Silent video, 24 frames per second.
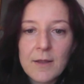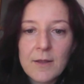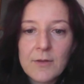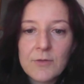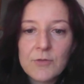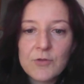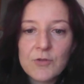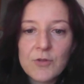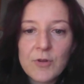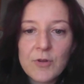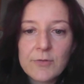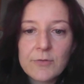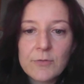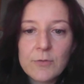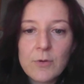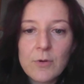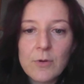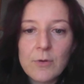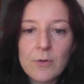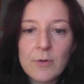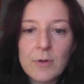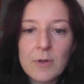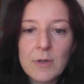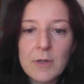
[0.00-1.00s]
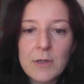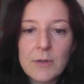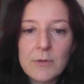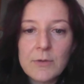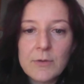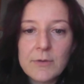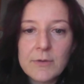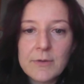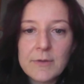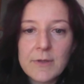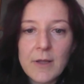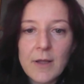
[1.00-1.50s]
just to
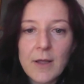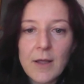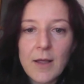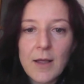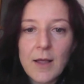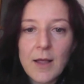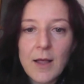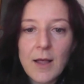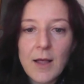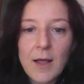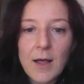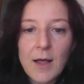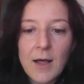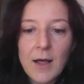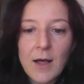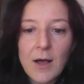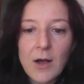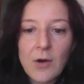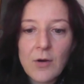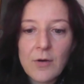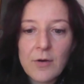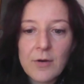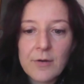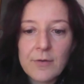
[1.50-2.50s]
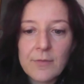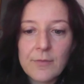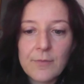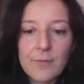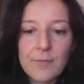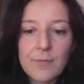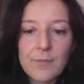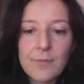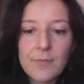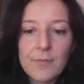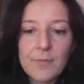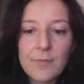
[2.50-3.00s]
conclude our
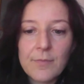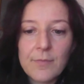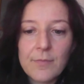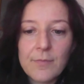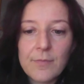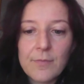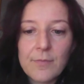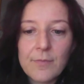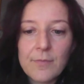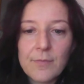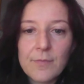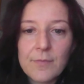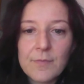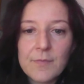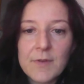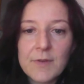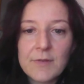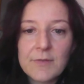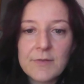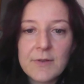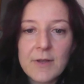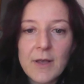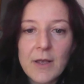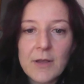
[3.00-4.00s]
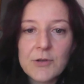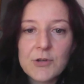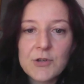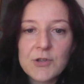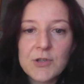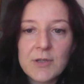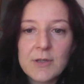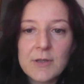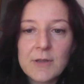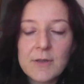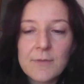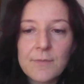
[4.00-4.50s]

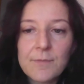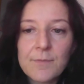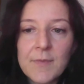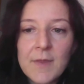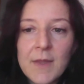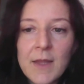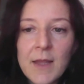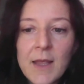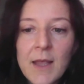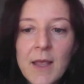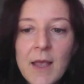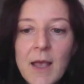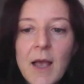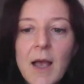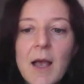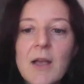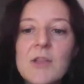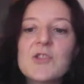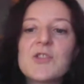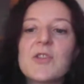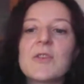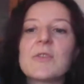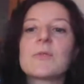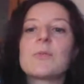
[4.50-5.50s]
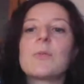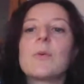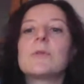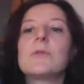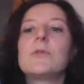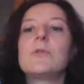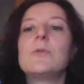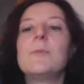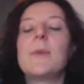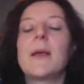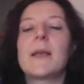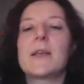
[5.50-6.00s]
discussion, I just want
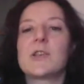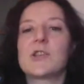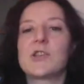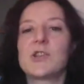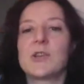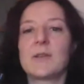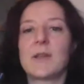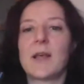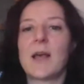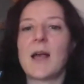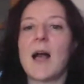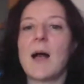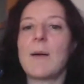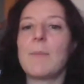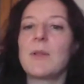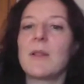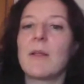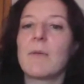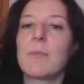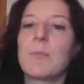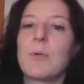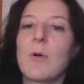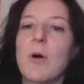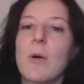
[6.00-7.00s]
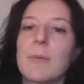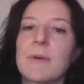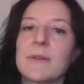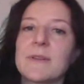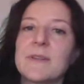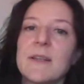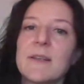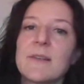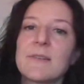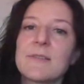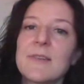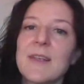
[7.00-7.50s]
to mention a couple of
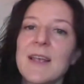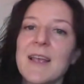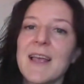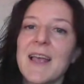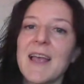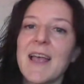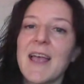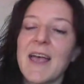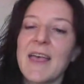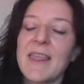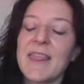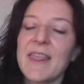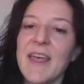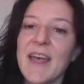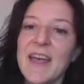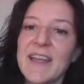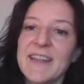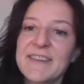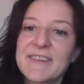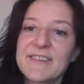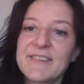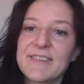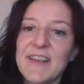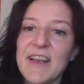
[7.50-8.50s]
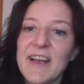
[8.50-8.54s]
properties that